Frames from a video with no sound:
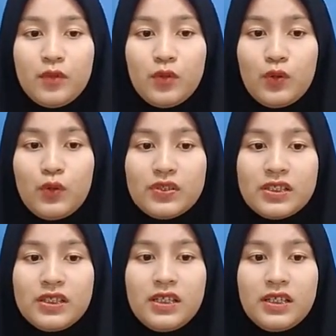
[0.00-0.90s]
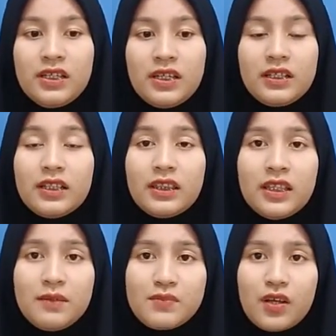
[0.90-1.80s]
MOOC. The
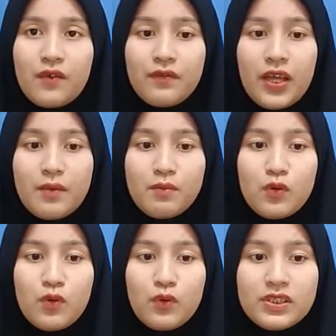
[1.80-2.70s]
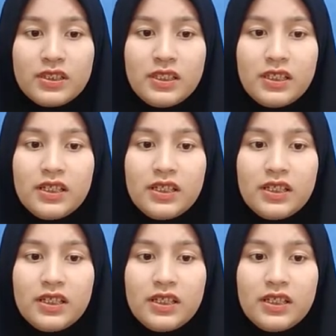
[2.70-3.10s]
terms of MOOC